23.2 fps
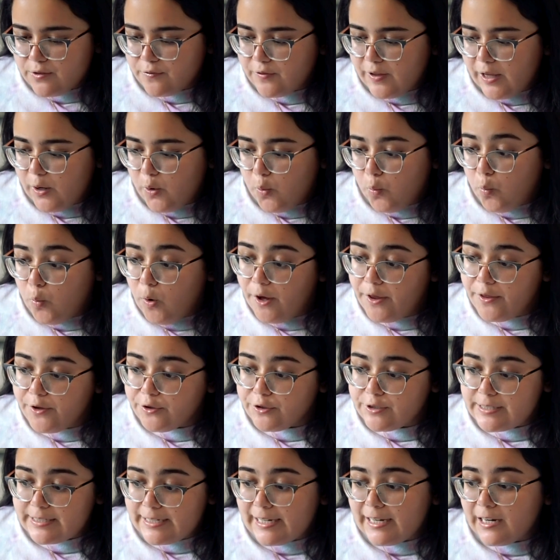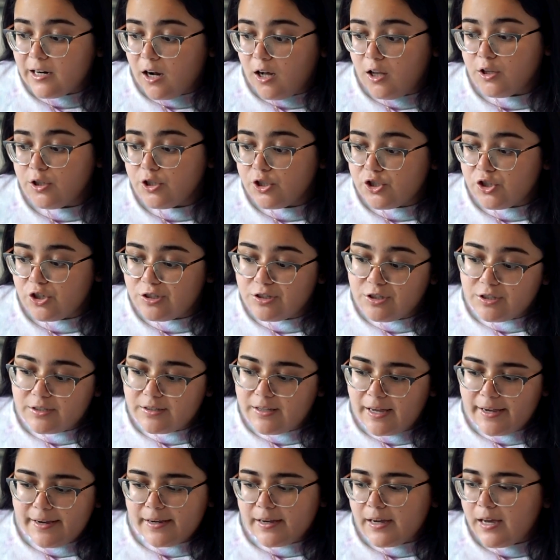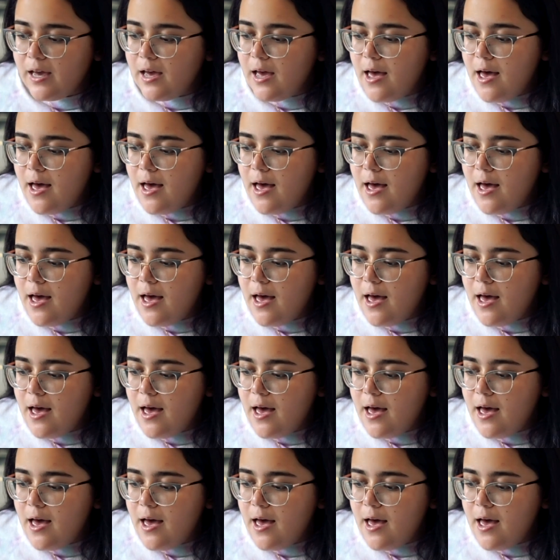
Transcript: of like what your skin color should look like.